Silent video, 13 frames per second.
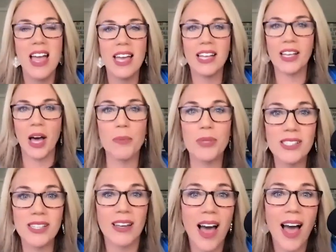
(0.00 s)
it comes
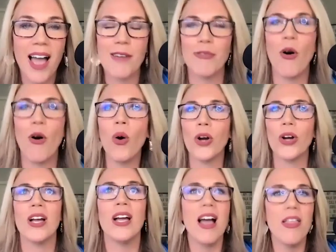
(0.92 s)
to life.
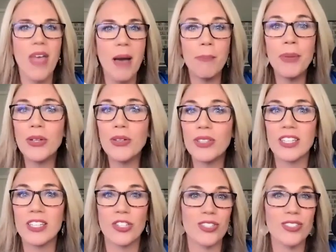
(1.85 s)
Or that
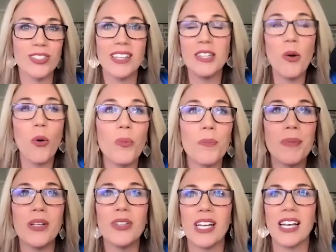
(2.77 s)
building just looks like an old
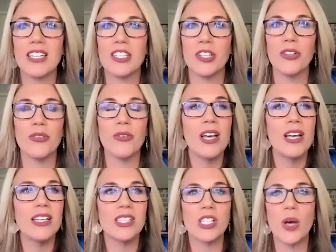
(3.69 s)
building until
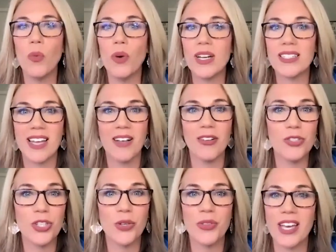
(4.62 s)
someone
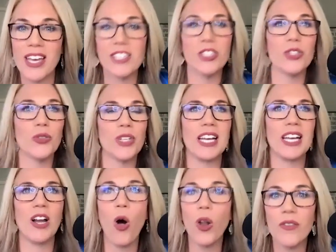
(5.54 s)
tells you the history
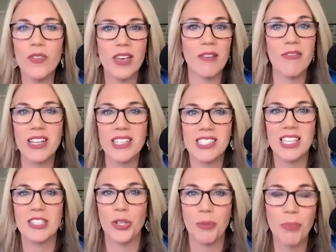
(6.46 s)
and all of the events
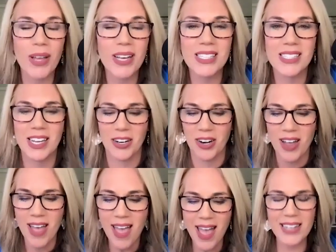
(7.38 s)
that took place there.
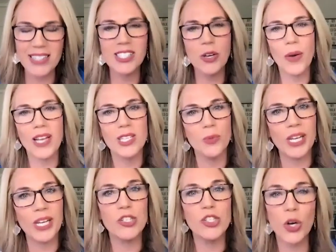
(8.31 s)
And so as
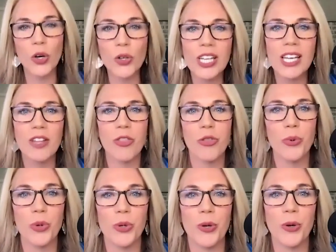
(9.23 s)
we journey
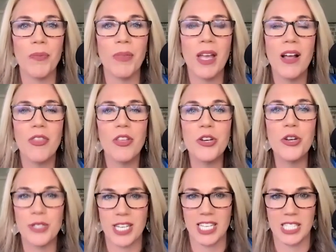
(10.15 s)
through the
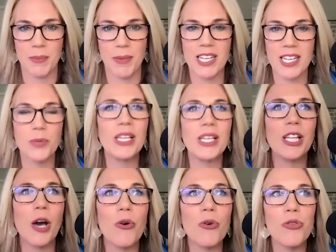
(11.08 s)
New Testament, as we
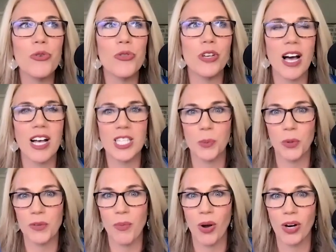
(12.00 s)
go through the
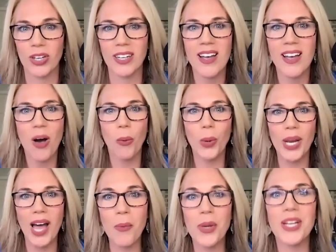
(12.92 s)
Gospel of Mark, mark. What
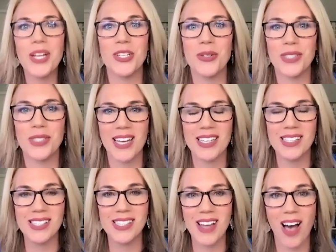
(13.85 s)
I want to do is kind of
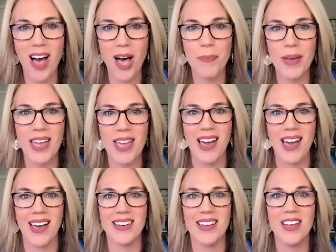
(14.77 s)
stop
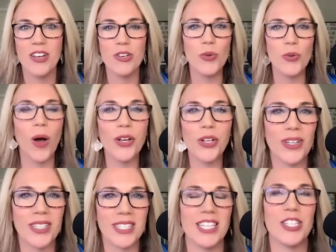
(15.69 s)
and draw your
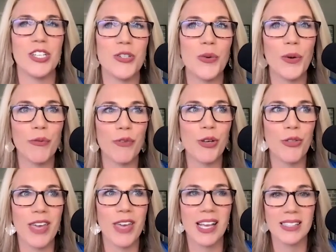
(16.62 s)
attention to a few
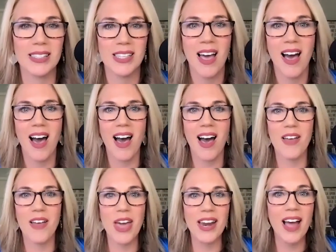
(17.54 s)
things uh,
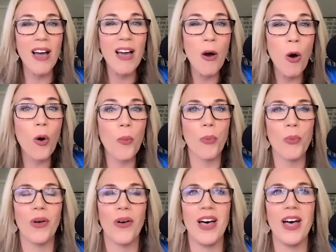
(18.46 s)
that I hope
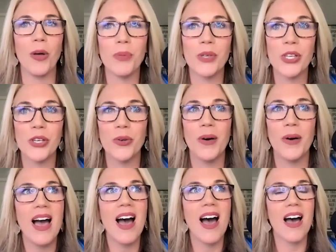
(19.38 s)
will help you
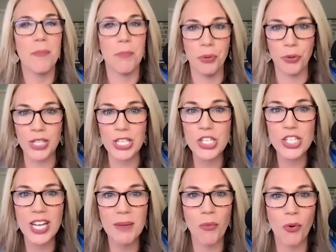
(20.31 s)

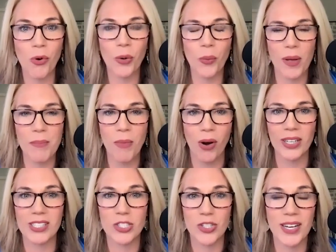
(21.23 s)
appreciate more what
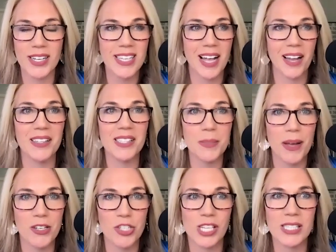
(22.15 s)
Mark is trying to tell us
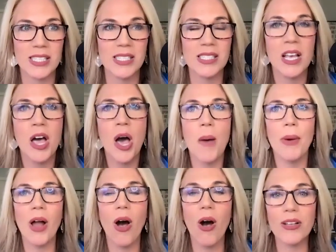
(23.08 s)
about Jesus,
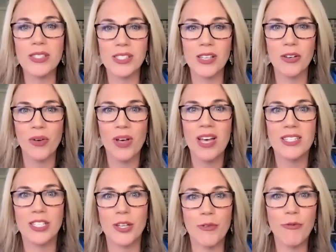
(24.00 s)
but also
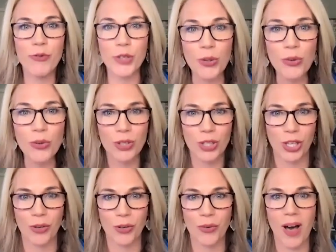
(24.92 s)
to fuel
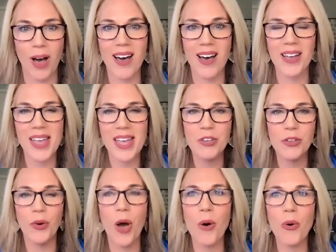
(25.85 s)
you uh, in
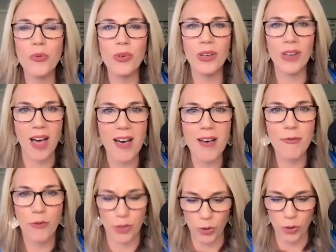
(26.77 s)
your own love
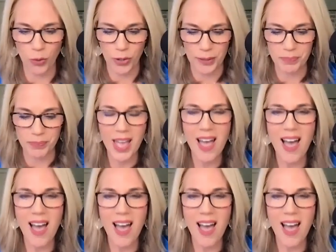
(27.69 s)
for the Lord.